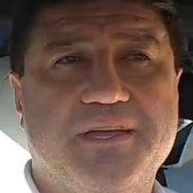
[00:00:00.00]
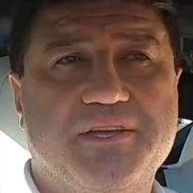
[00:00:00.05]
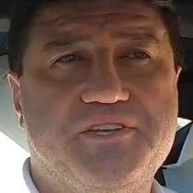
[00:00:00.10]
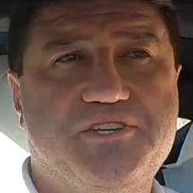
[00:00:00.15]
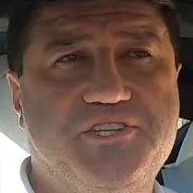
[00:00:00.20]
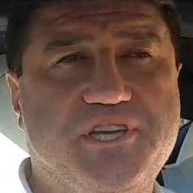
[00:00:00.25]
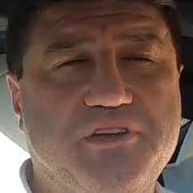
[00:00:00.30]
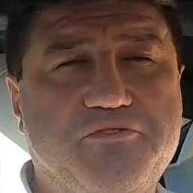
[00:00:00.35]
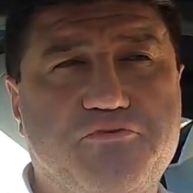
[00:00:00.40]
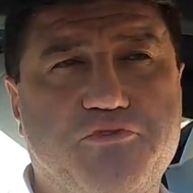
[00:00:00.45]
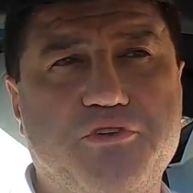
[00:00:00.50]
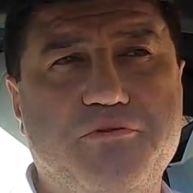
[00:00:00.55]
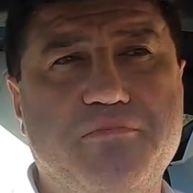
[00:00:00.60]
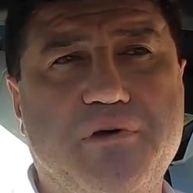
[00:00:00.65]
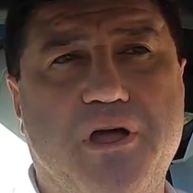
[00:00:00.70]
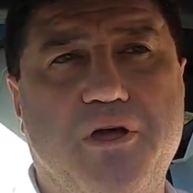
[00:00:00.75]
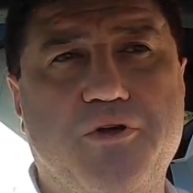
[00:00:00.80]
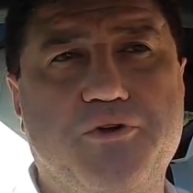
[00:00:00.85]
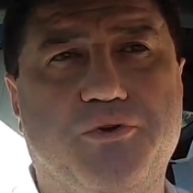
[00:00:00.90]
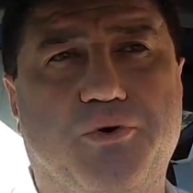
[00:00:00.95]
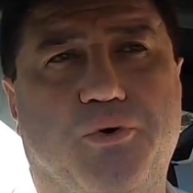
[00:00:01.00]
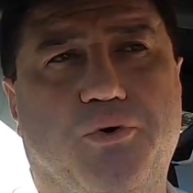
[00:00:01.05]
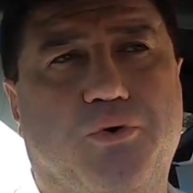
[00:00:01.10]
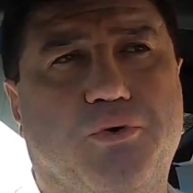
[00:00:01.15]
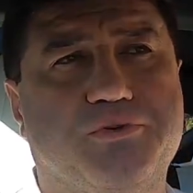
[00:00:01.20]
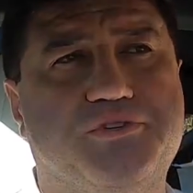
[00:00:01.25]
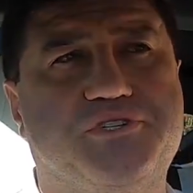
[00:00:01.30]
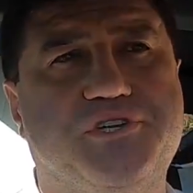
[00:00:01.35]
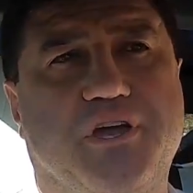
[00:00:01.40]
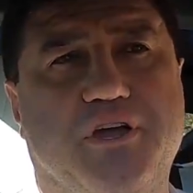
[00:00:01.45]
Sentry Mode
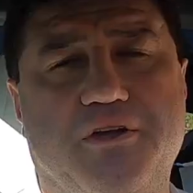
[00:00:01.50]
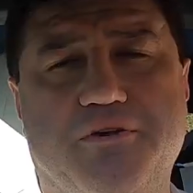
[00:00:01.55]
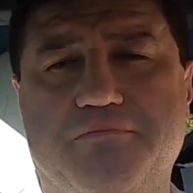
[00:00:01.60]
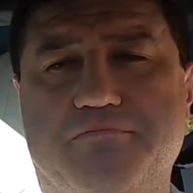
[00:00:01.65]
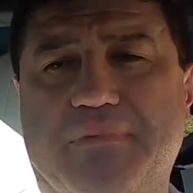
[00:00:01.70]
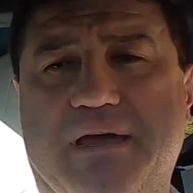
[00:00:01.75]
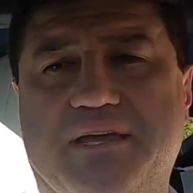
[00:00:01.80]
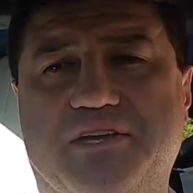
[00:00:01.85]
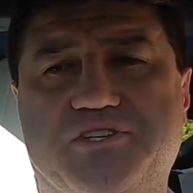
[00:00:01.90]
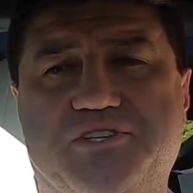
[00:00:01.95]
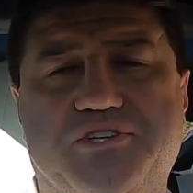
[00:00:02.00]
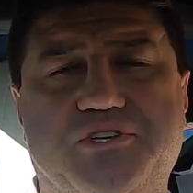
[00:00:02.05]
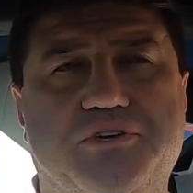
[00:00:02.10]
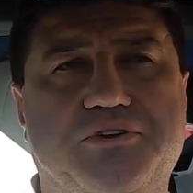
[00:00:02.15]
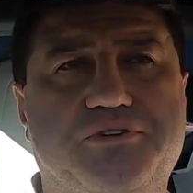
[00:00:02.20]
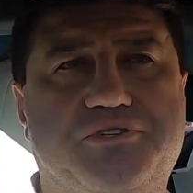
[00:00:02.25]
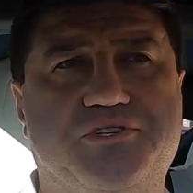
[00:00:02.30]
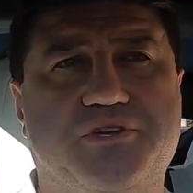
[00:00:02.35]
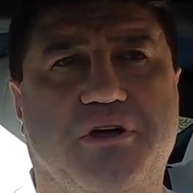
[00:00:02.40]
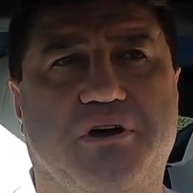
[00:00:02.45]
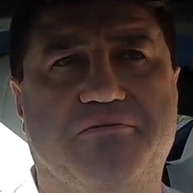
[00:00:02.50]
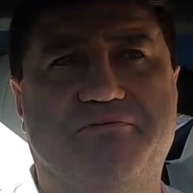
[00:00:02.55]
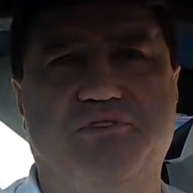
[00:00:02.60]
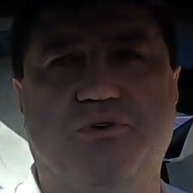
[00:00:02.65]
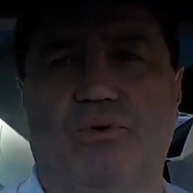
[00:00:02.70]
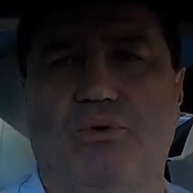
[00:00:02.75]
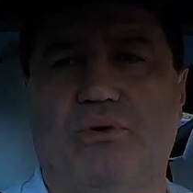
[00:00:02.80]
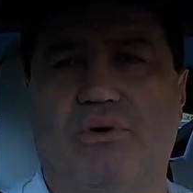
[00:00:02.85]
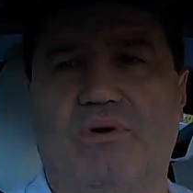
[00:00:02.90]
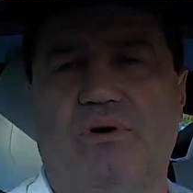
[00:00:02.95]
also makes use of
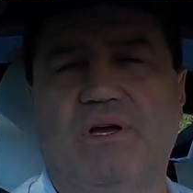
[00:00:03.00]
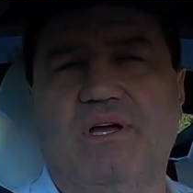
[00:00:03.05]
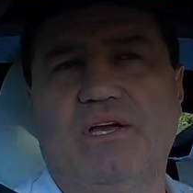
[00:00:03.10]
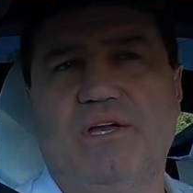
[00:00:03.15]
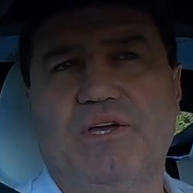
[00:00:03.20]
your